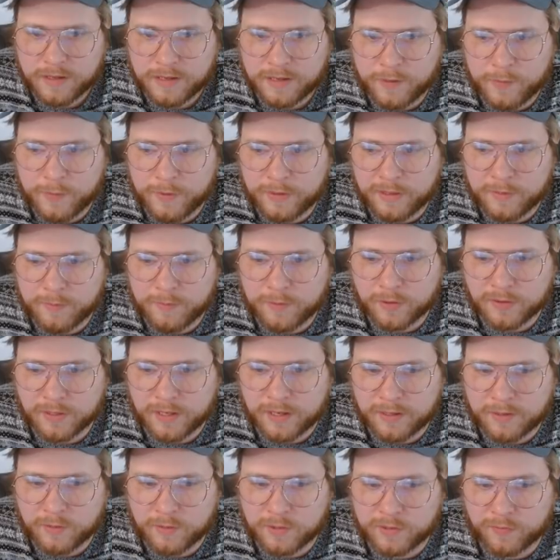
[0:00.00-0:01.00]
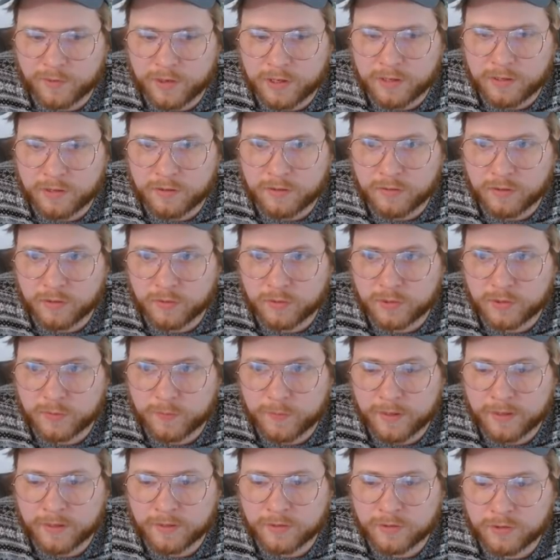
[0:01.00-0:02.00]
Yeah, we beat the mill deck. It was a very close
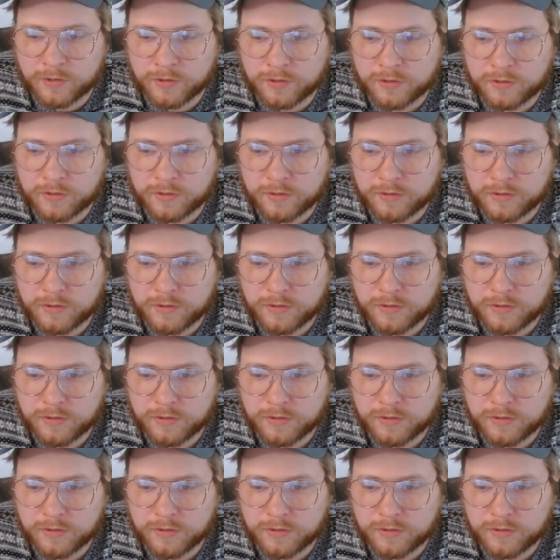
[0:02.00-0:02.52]
match.